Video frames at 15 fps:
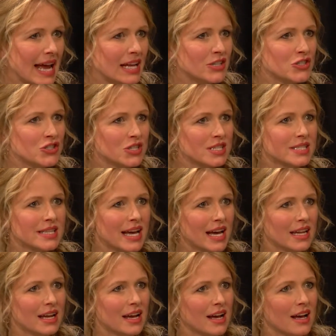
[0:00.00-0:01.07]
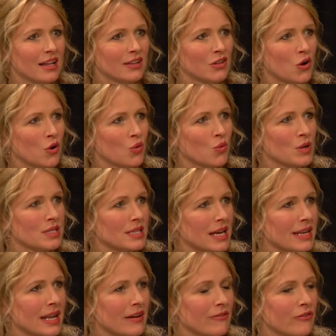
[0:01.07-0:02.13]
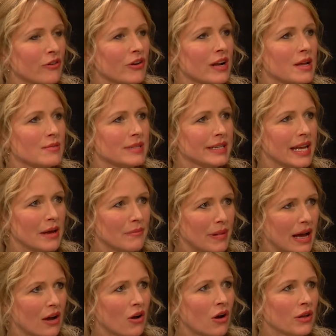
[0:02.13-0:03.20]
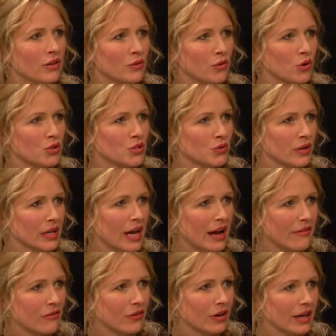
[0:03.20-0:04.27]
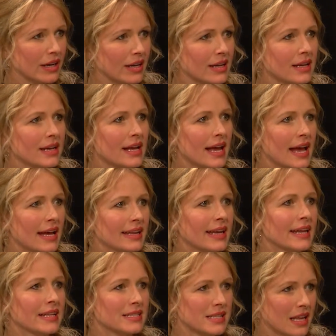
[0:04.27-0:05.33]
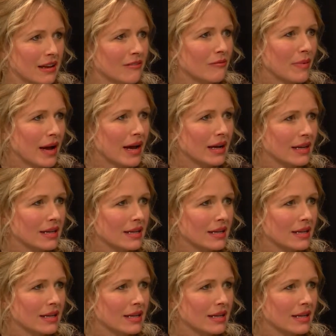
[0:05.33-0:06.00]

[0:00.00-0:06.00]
And just that alone was enough for him to get back on the road to recovery and get his life back.